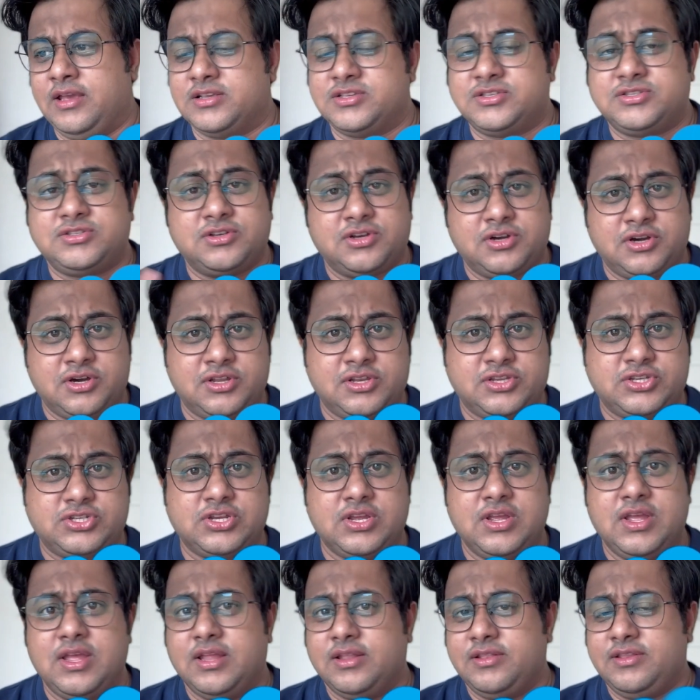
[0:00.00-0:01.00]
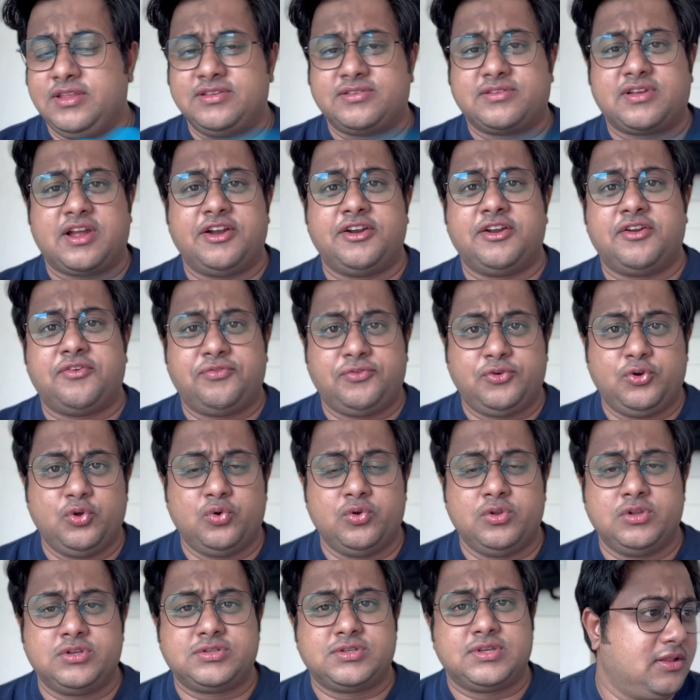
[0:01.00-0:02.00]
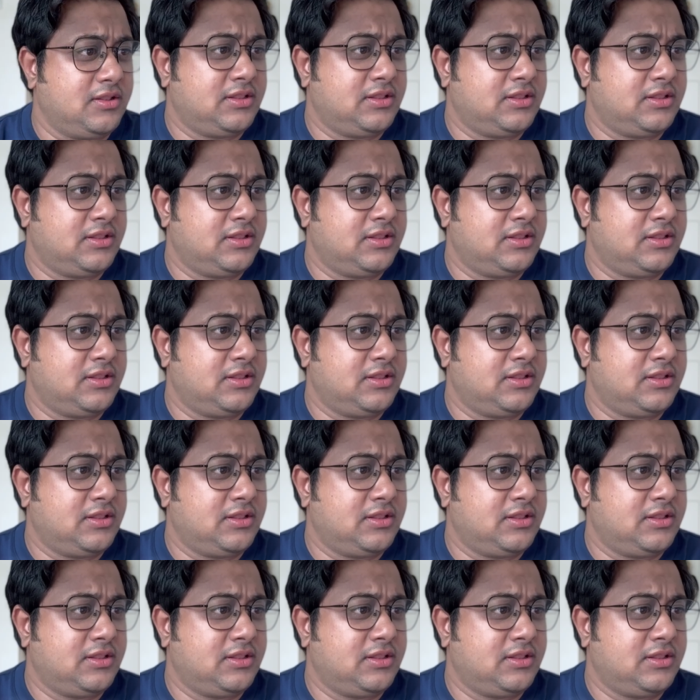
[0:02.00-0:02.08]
Search, these kind of tools.